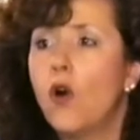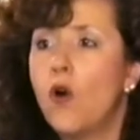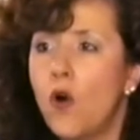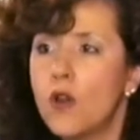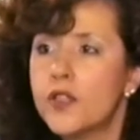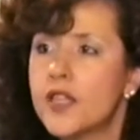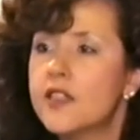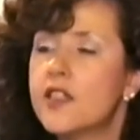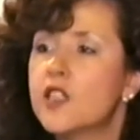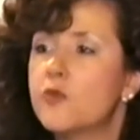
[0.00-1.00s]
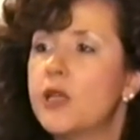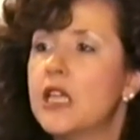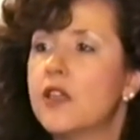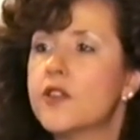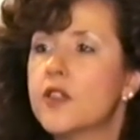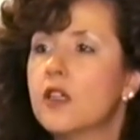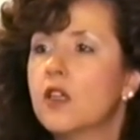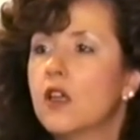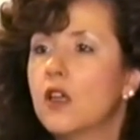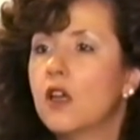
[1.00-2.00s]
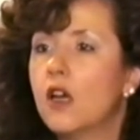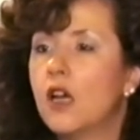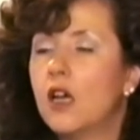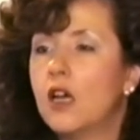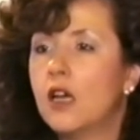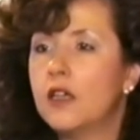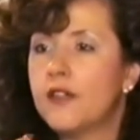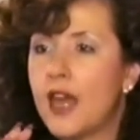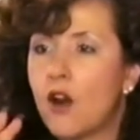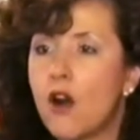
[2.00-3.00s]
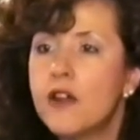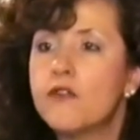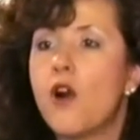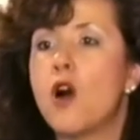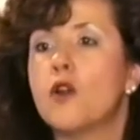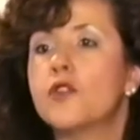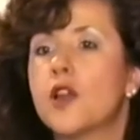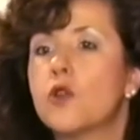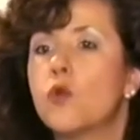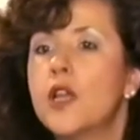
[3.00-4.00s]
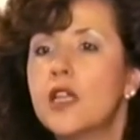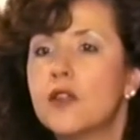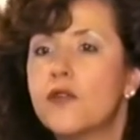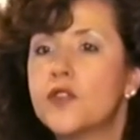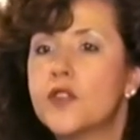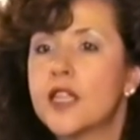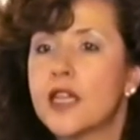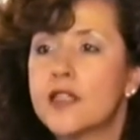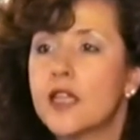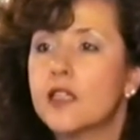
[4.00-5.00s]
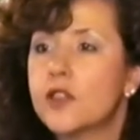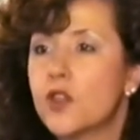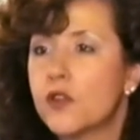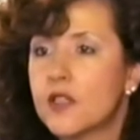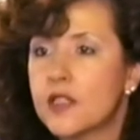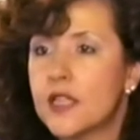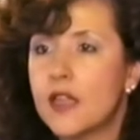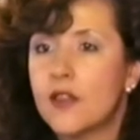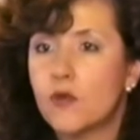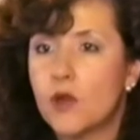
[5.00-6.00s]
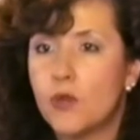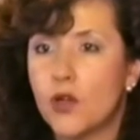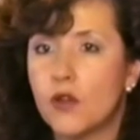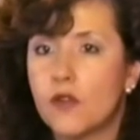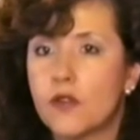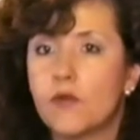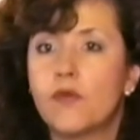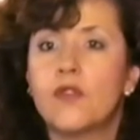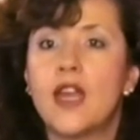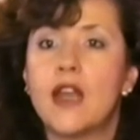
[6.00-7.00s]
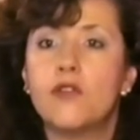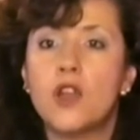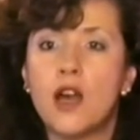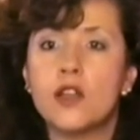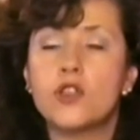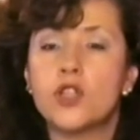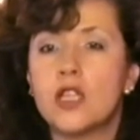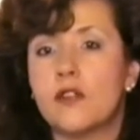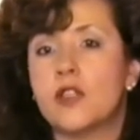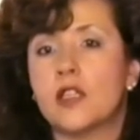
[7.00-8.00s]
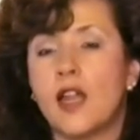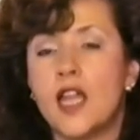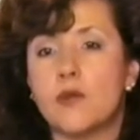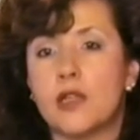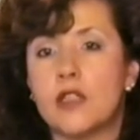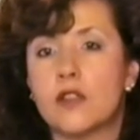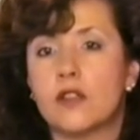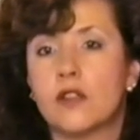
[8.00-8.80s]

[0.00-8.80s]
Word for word: All sentient beings uh, that are involved on the wheel of cyclic death and rebirth that have not achieved enlightenment